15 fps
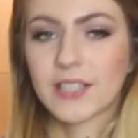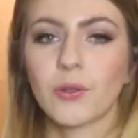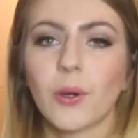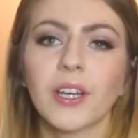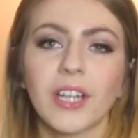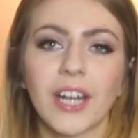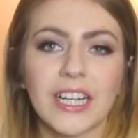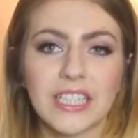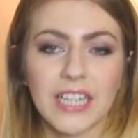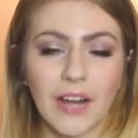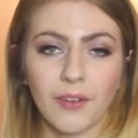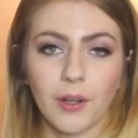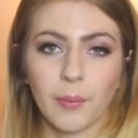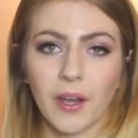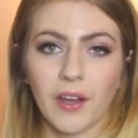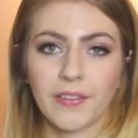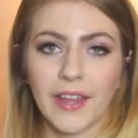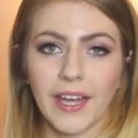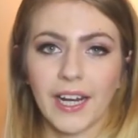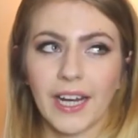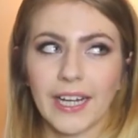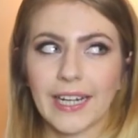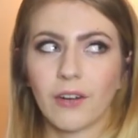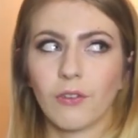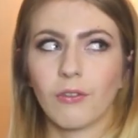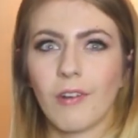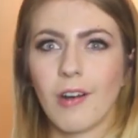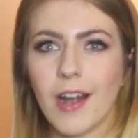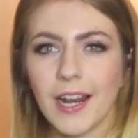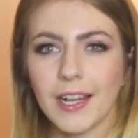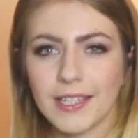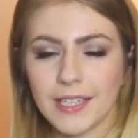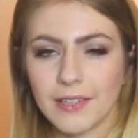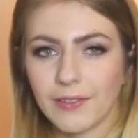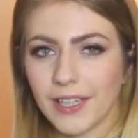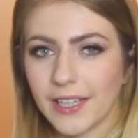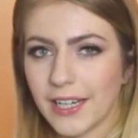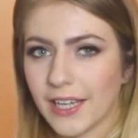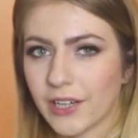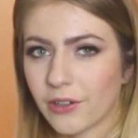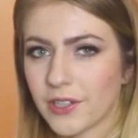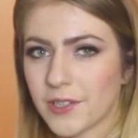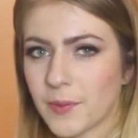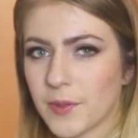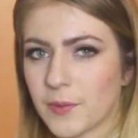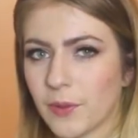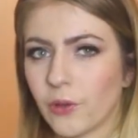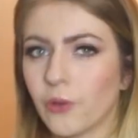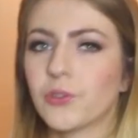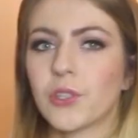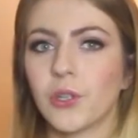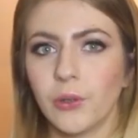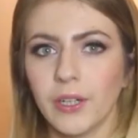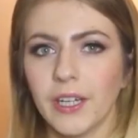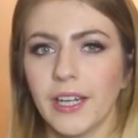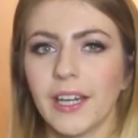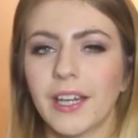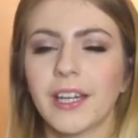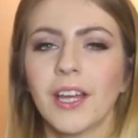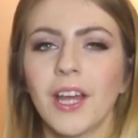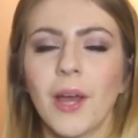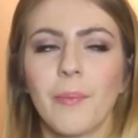It's quite good actually having a birthday like relatively near Christmas, but not too near,